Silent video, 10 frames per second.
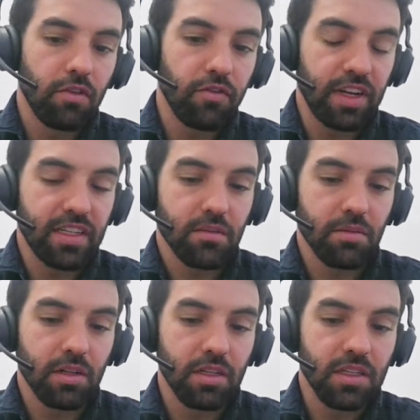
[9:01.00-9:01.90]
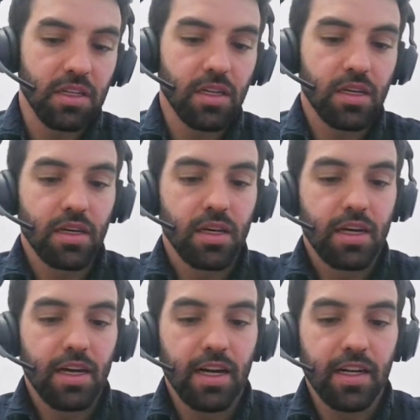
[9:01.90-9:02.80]
flexibility
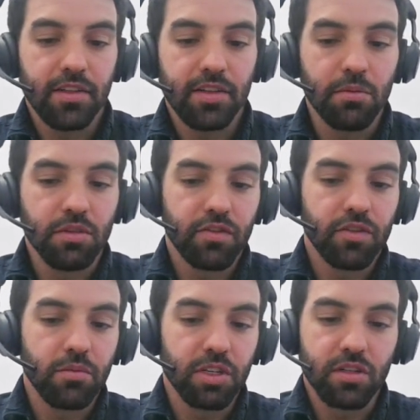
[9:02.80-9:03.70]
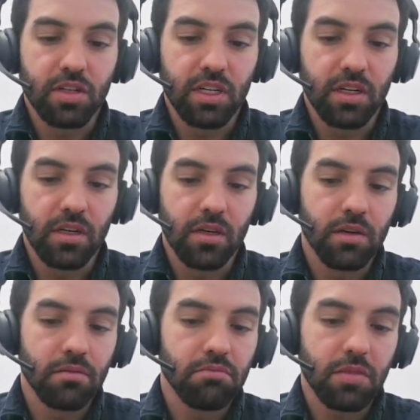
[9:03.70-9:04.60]
and in terms of commissioning
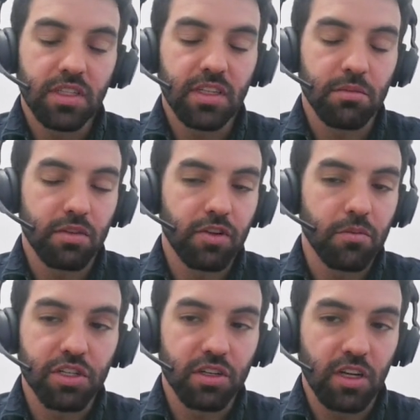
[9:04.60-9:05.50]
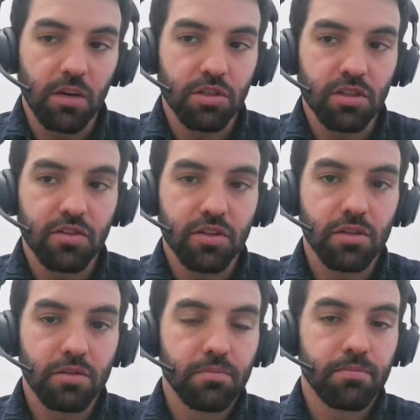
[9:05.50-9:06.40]
options for sure.